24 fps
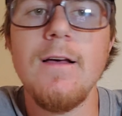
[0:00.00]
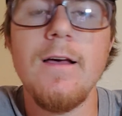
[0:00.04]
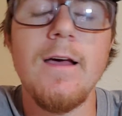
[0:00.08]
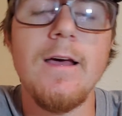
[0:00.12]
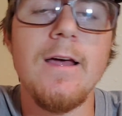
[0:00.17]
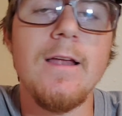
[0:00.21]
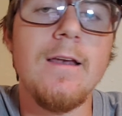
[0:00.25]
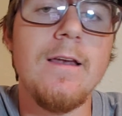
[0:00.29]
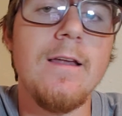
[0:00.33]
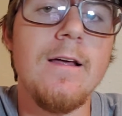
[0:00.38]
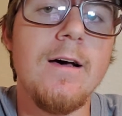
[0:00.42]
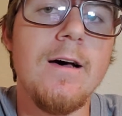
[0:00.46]

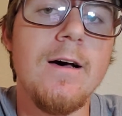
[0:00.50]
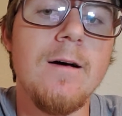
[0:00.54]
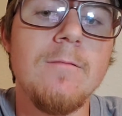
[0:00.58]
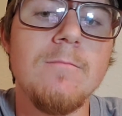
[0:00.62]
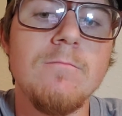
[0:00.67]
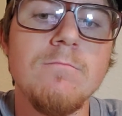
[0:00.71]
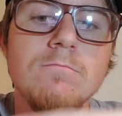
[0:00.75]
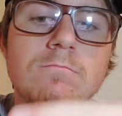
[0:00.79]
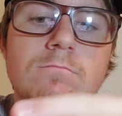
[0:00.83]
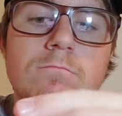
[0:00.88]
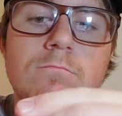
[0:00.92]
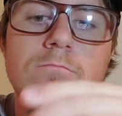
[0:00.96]

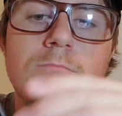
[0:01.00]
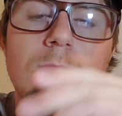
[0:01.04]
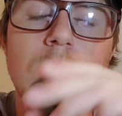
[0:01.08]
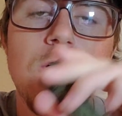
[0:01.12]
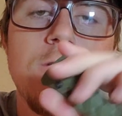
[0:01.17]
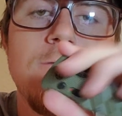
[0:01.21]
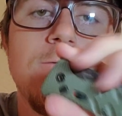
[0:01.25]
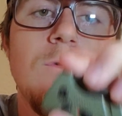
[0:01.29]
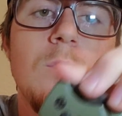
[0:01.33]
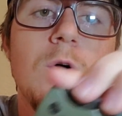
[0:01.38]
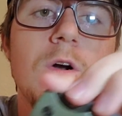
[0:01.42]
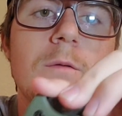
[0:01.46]
And
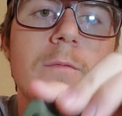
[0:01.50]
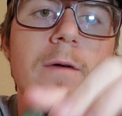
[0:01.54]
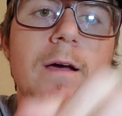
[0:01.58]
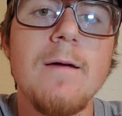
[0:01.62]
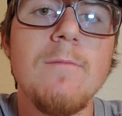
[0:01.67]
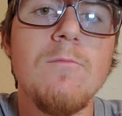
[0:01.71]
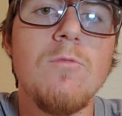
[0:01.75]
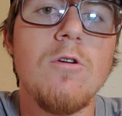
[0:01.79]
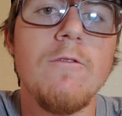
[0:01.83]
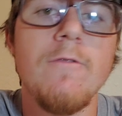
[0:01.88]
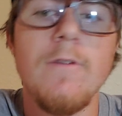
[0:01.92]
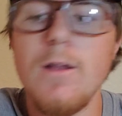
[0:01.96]
looking forward to
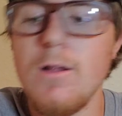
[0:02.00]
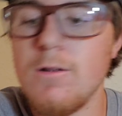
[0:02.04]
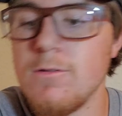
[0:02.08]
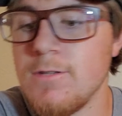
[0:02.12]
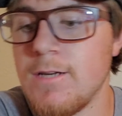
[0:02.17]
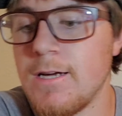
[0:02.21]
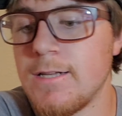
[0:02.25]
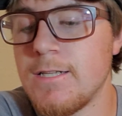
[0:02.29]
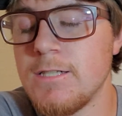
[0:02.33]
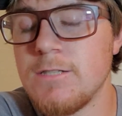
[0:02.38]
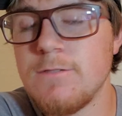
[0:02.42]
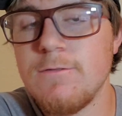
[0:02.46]
making more videos
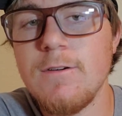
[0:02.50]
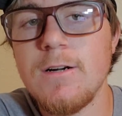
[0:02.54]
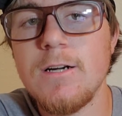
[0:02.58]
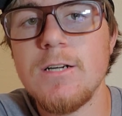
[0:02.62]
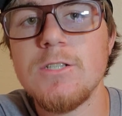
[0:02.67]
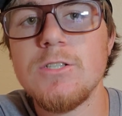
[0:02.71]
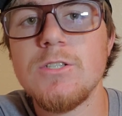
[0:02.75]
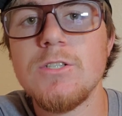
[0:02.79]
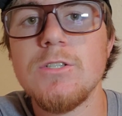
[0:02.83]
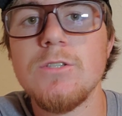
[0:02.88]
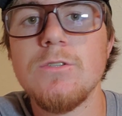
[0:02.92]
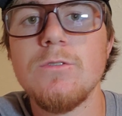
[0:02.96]
like this very
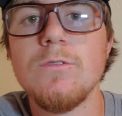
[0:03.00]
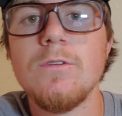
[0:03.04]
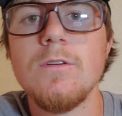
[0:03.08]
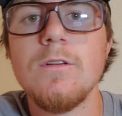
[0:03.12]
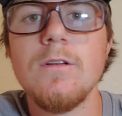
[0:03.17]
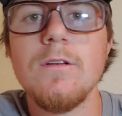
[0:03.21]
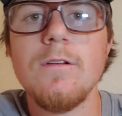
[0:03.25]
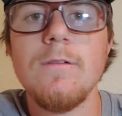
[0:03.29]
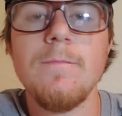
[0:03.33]
soon.